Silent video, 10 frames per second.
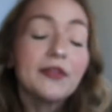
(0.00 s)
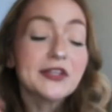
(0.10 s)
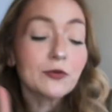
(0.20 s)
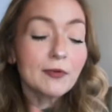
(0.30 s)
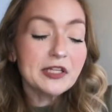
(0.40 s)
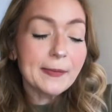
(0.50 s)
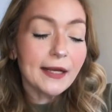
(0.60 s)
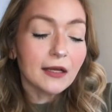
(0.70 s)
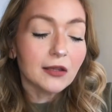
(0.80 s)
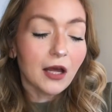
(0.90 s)
This reminds me
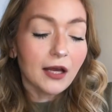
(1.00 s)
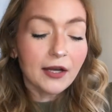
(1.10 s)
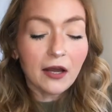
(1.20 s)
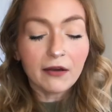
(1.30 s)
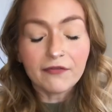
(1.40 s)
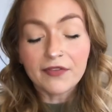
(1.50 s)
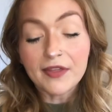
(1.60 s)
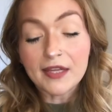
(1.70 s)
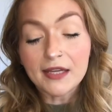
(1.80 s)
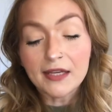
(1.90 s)
a lot of
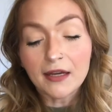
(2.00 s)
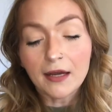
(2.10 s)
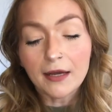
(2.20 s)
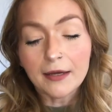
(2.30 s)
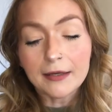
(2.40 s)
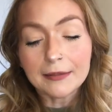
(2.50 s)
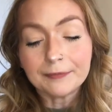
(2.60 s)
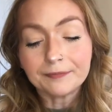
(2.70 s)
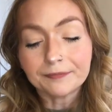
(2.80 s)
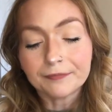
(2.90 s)
the,
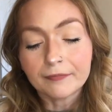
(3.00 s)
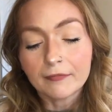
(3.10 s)
um,